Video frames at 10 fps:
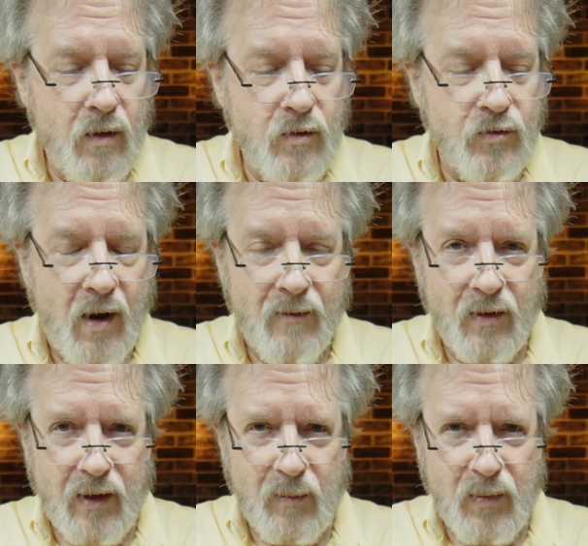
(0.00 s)

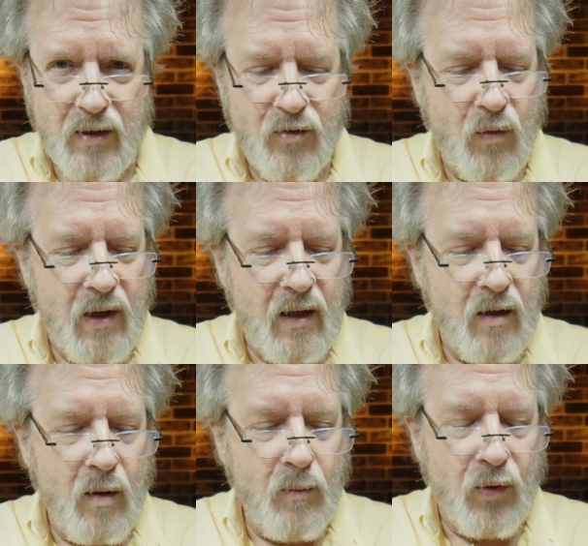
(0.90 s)
traveling
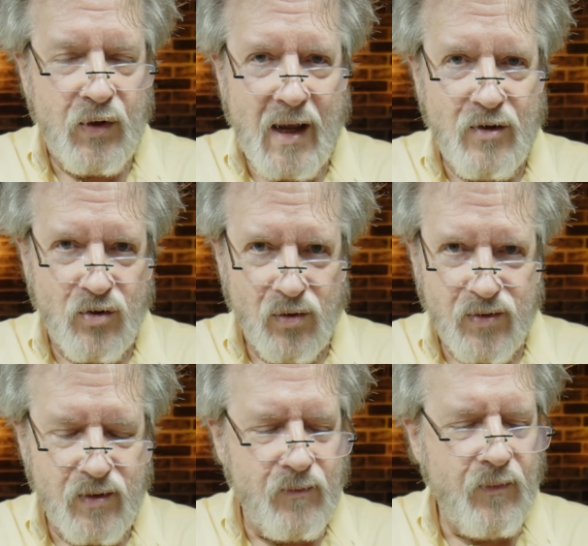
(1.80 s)
between
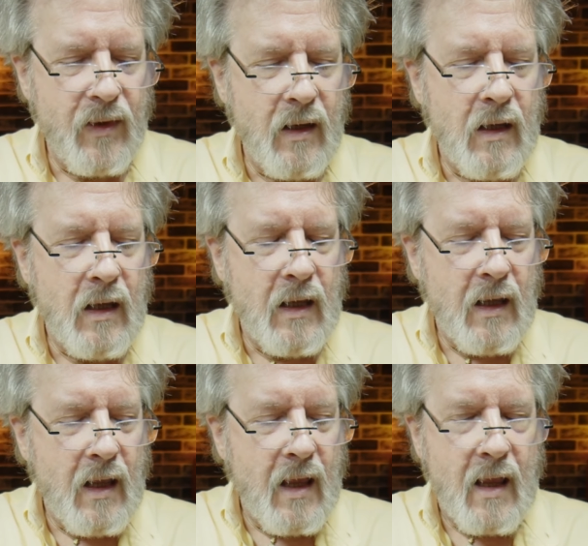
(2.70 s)
potentials,
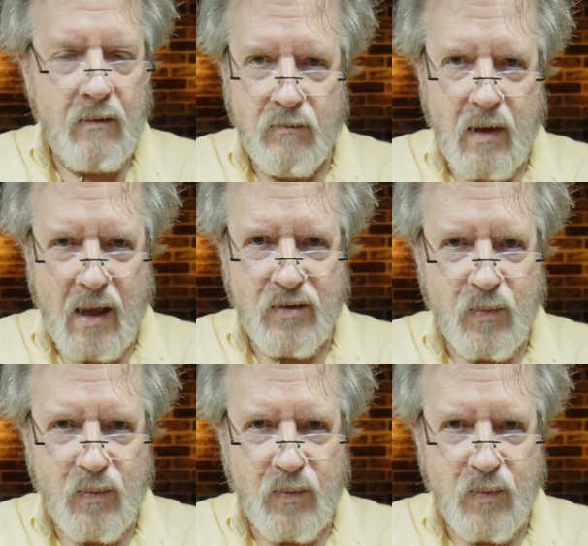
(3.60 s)
hence